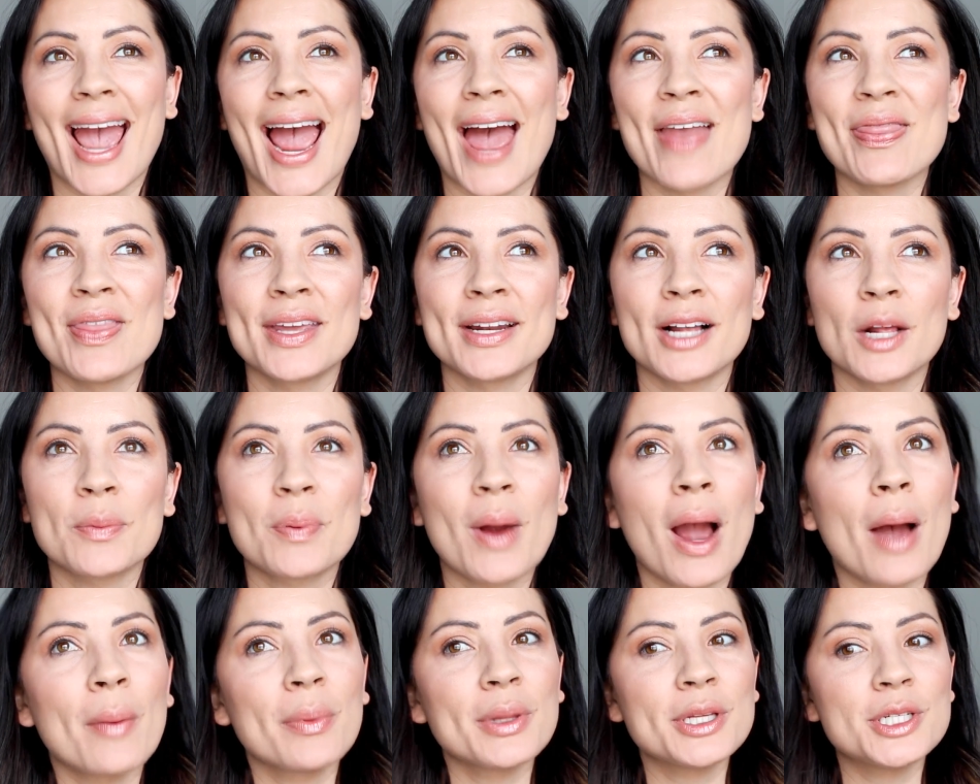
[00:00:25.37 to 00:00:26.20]
And then I'll
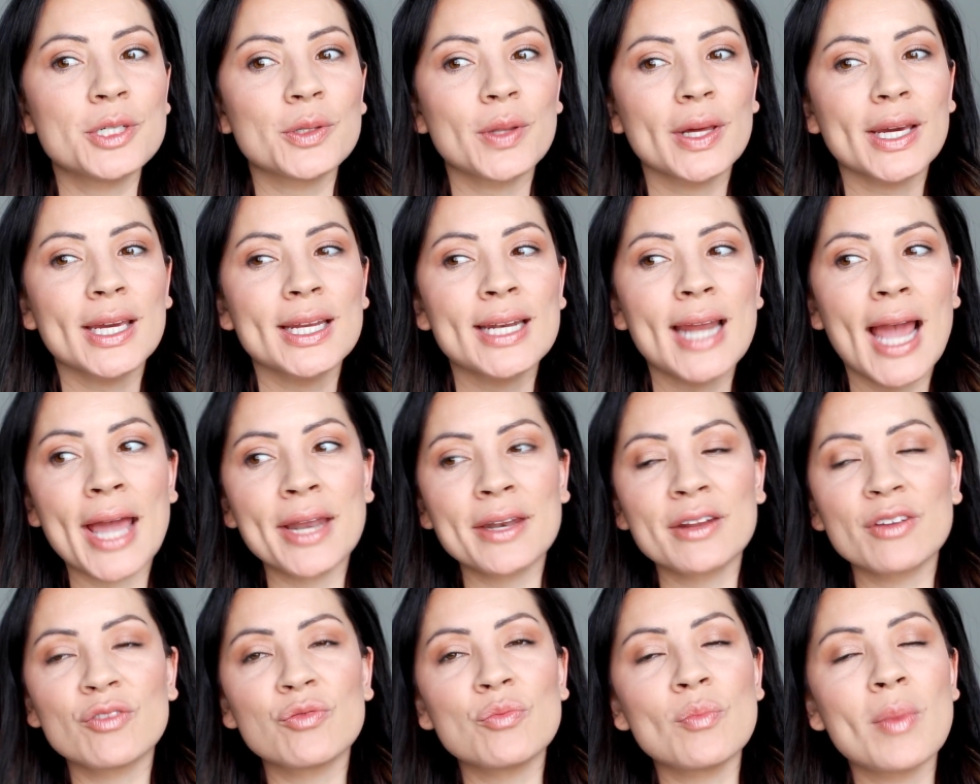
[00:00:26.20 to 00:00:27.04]
probably do like an
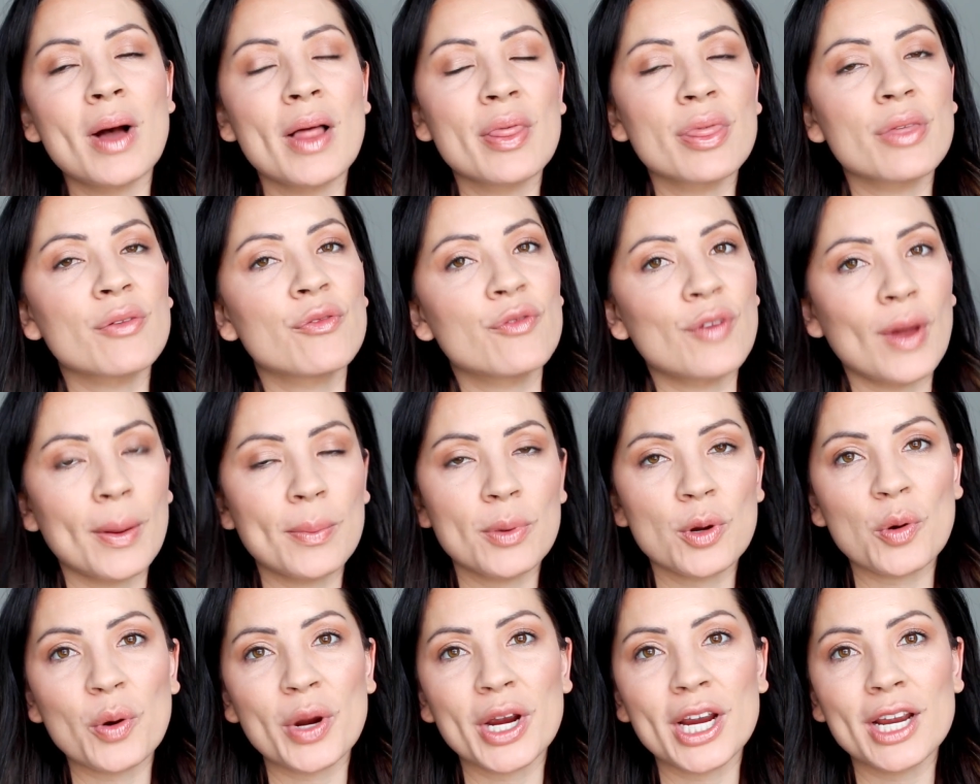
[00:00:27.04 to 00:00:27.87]
end of month
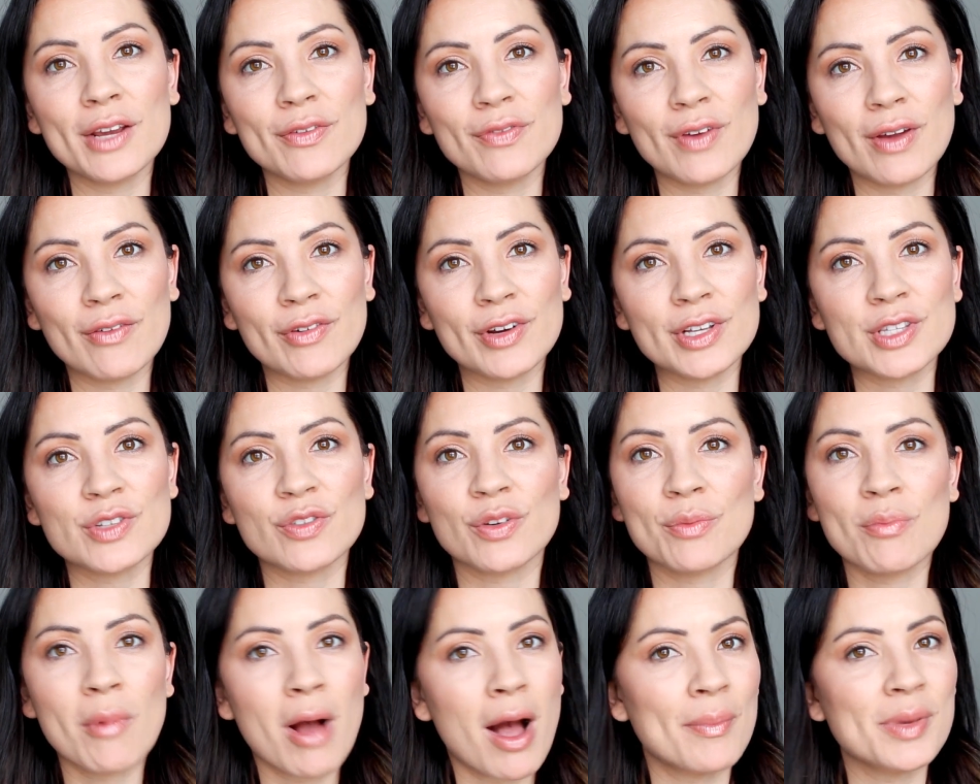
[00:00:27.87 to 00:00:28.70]
February favorites
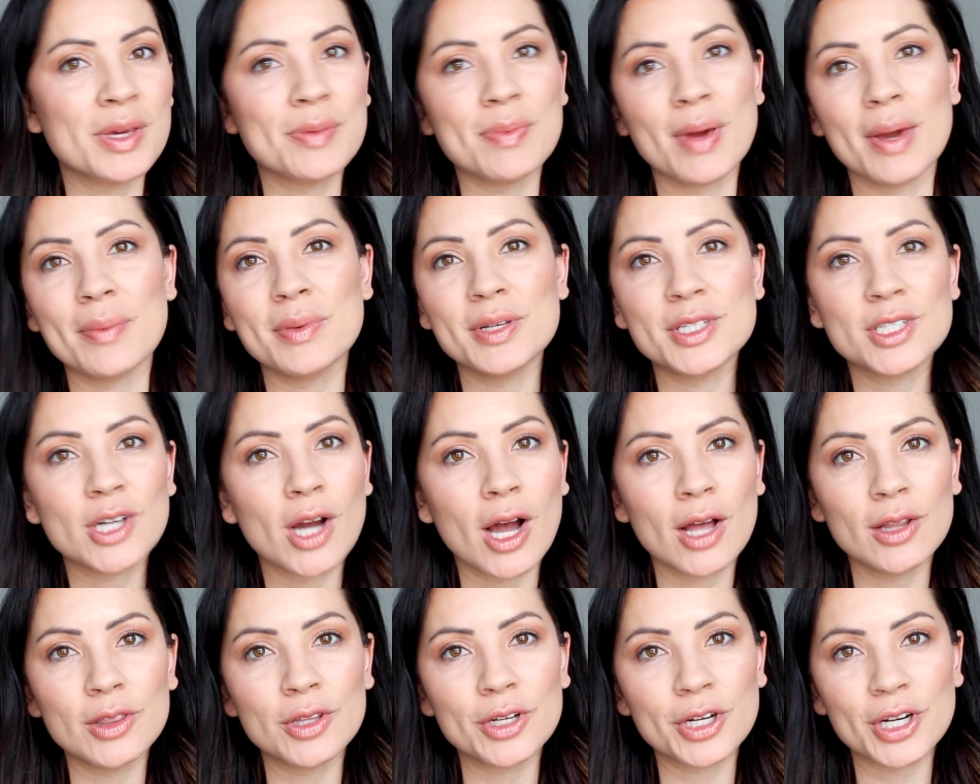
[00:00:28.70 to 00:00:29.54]
for mommy, baby,
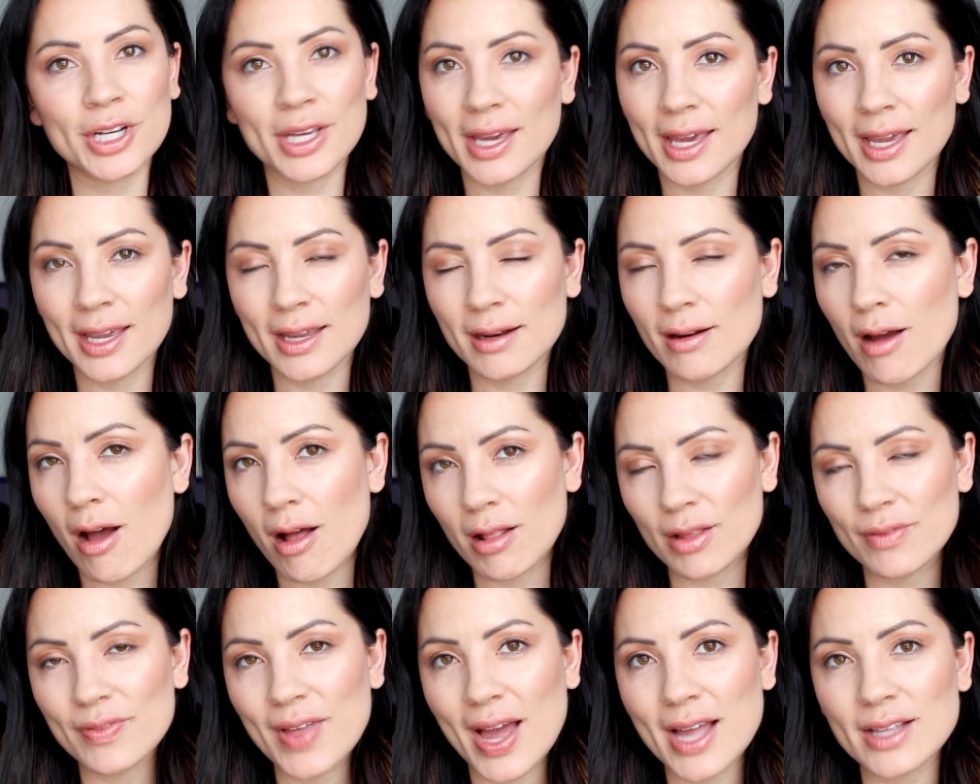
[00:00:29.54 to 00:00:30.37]
toddler, kid,
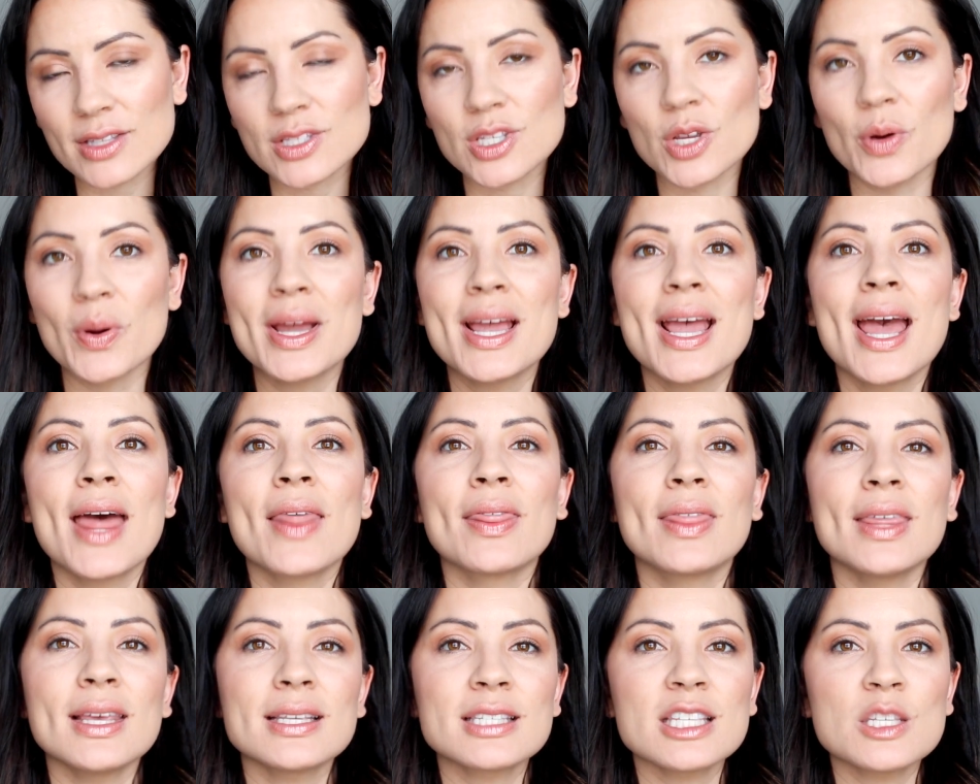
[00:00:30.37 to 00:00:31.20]
all of that. So
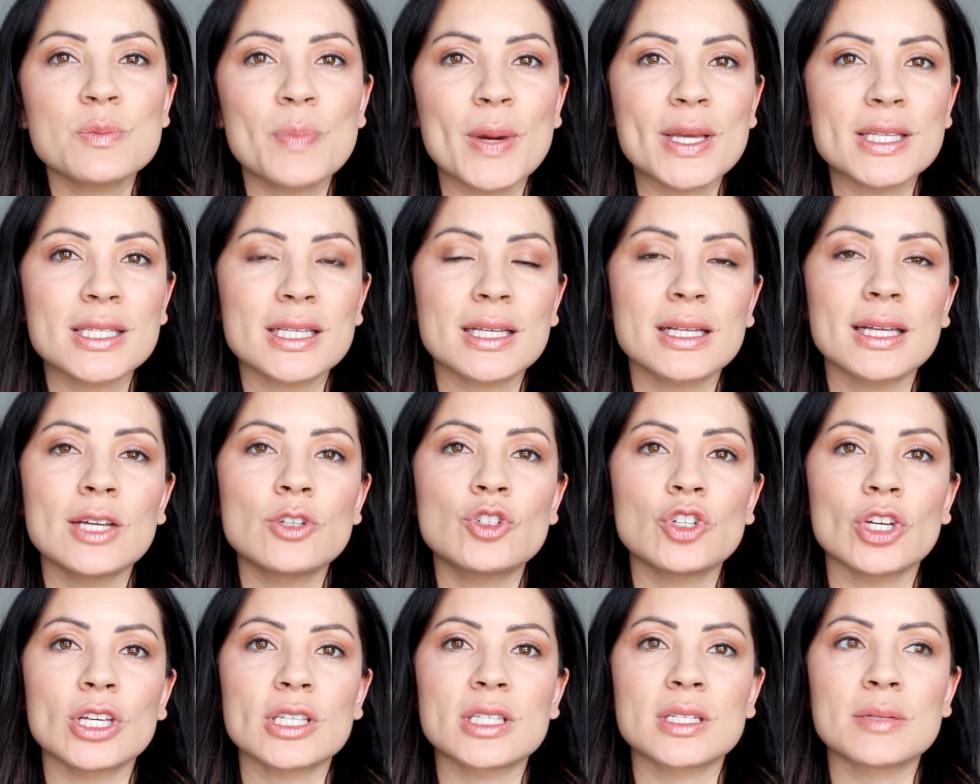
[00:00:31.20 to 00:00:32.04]
this is basically
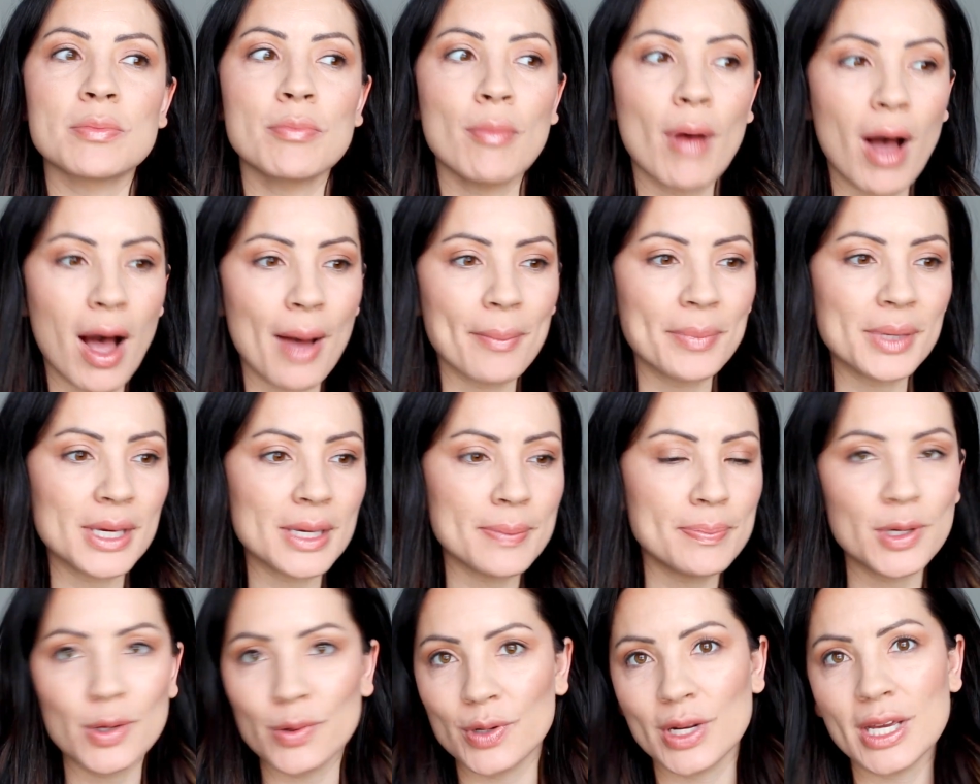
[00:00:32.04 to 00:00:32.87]
just
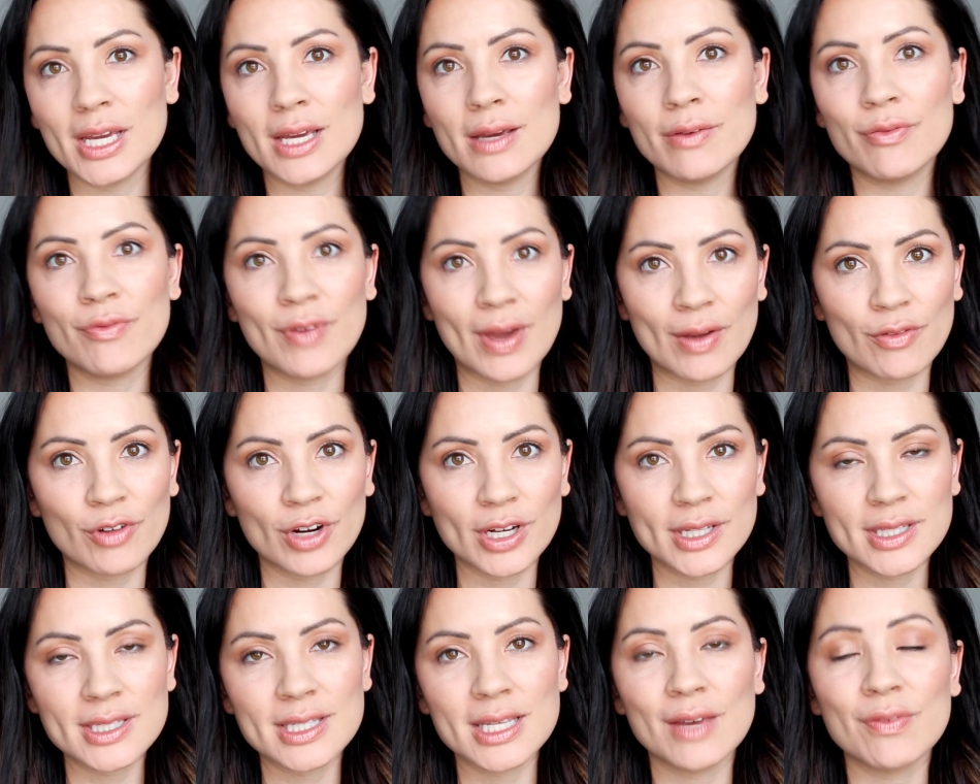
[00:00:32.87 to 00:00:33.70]
mommy beauty
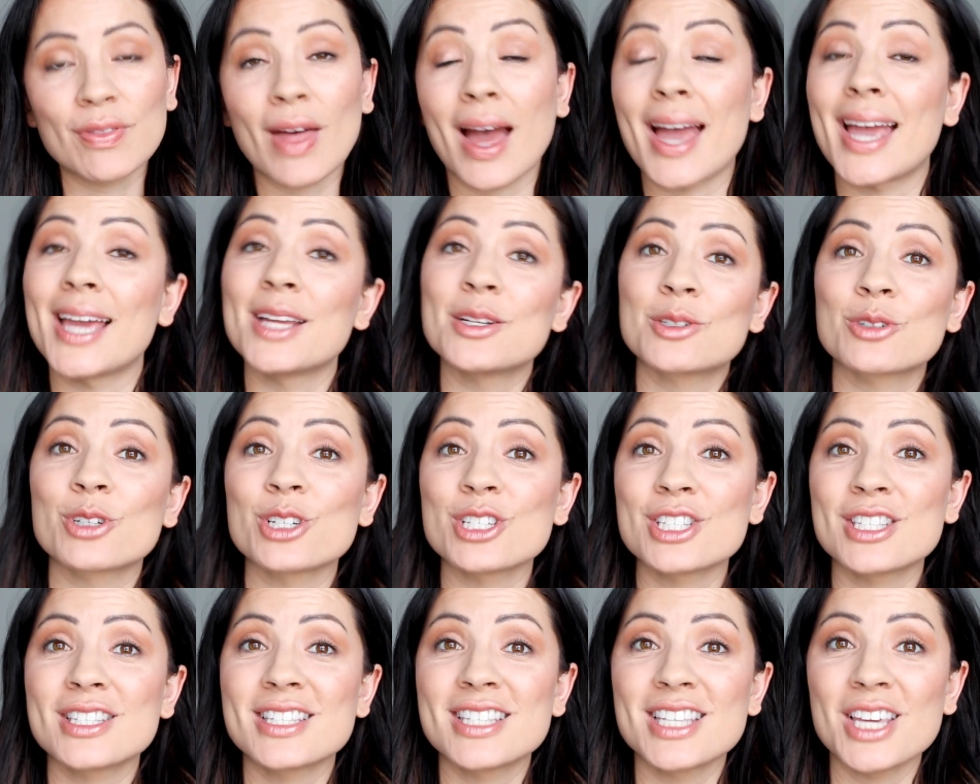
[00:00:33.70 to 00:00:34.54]
favorites if that
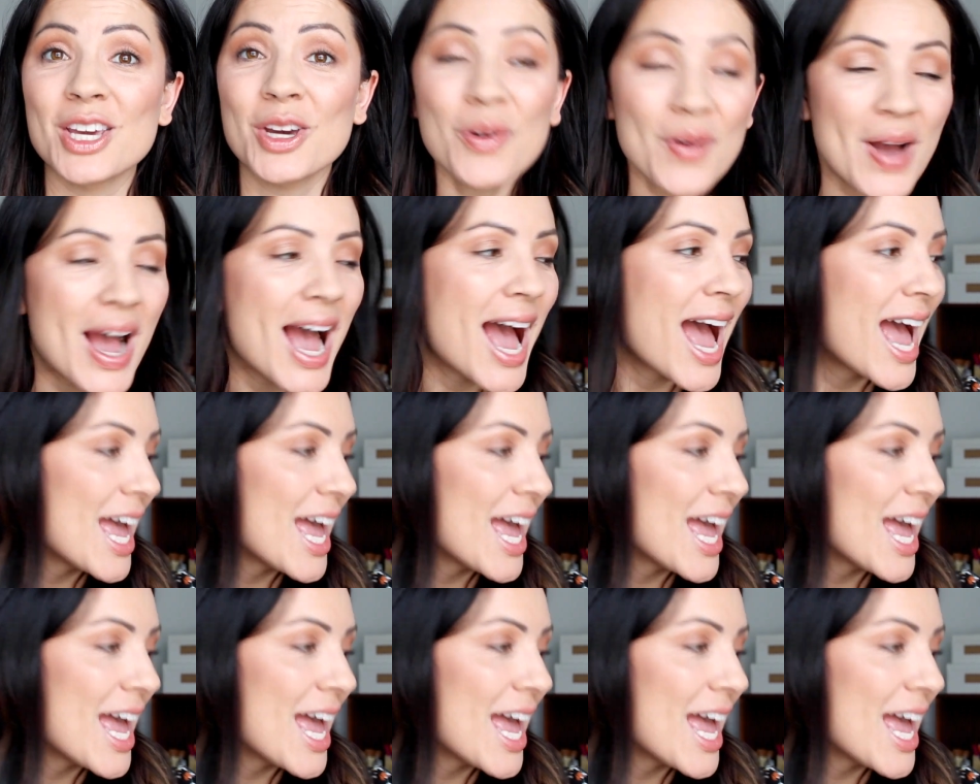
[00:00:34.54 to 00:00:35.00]
interests you.